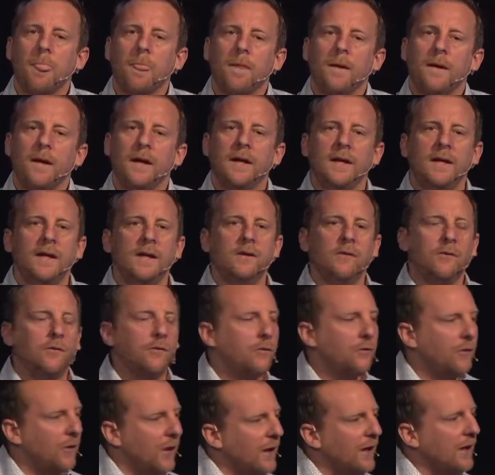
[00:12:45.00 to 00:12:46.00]
And he
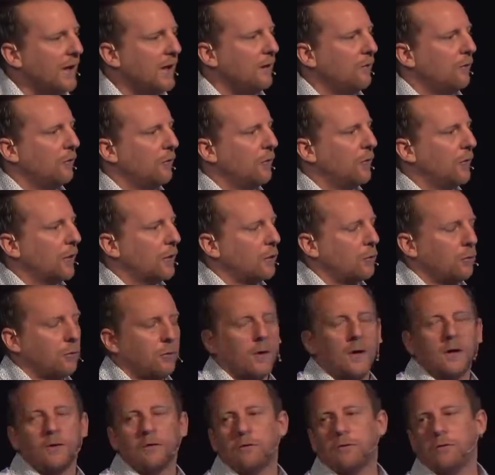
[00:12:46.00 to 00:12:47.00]
saves the
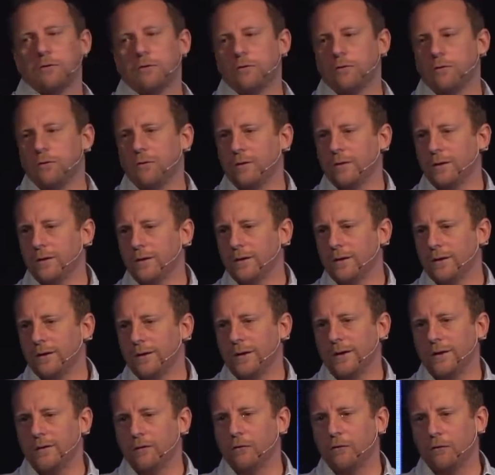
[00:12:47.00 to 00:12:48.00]
crushed
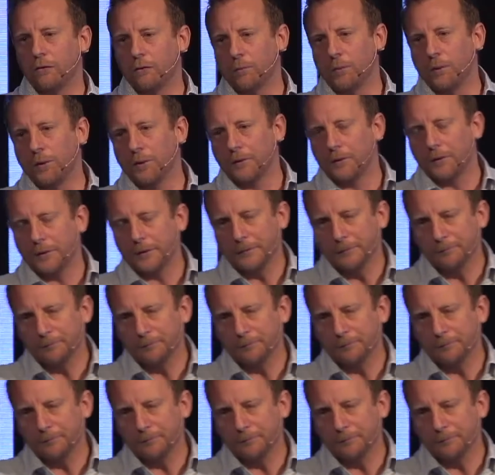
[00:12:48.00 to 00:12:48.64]
in spirit.